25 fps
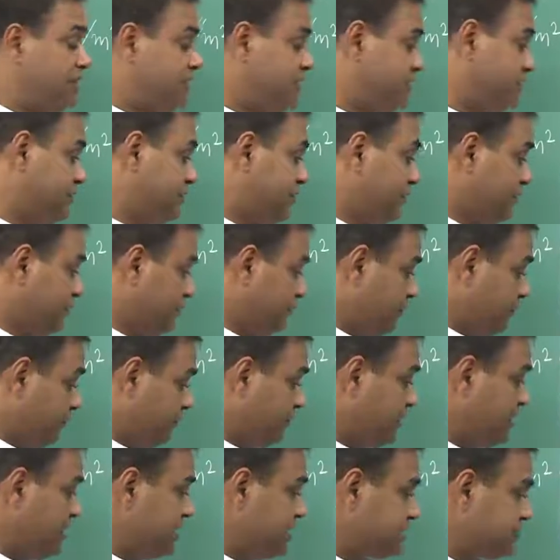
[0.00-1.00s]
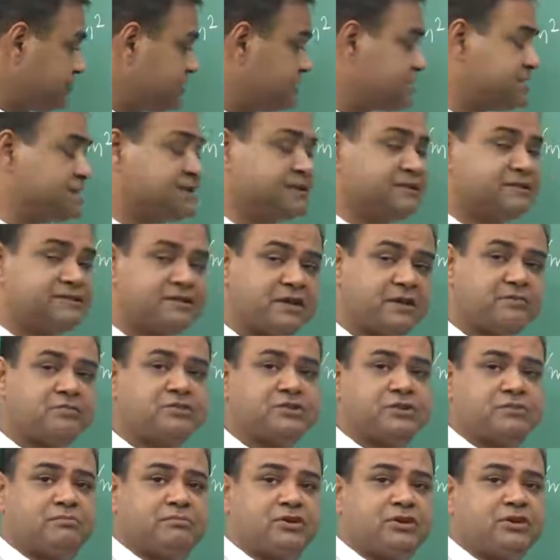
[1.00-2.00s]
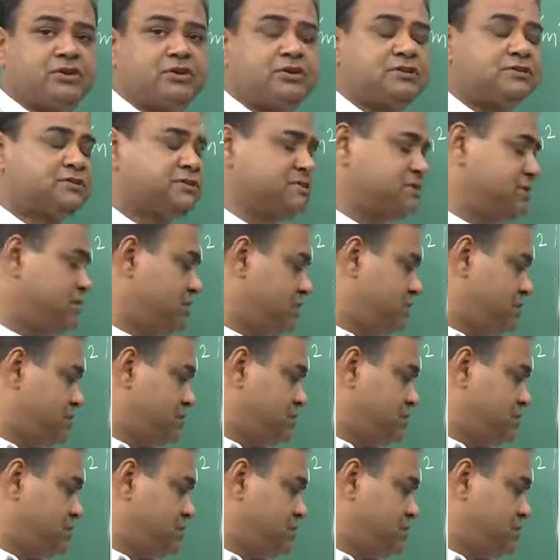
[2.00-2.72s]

this is a very interesting assumption, because